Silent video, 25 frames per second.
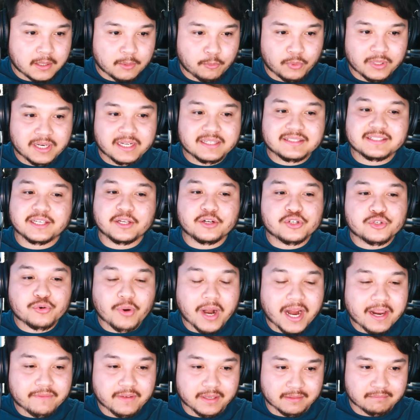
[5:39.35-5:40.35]
Well, let's say you're
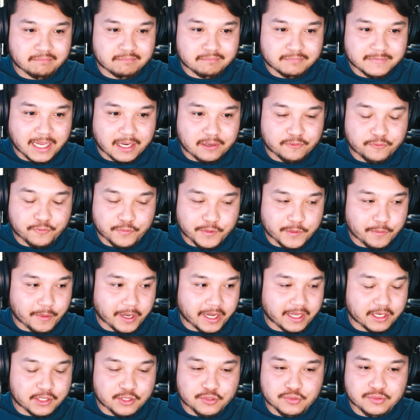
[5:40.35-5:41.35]
driving down the freeway
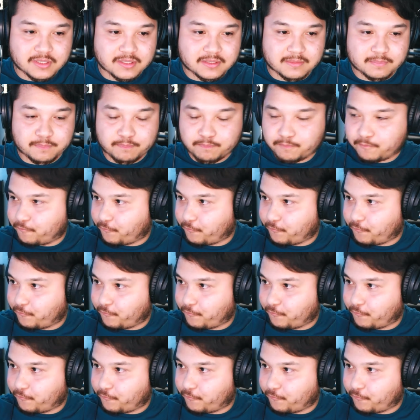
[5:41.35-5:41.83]
and you just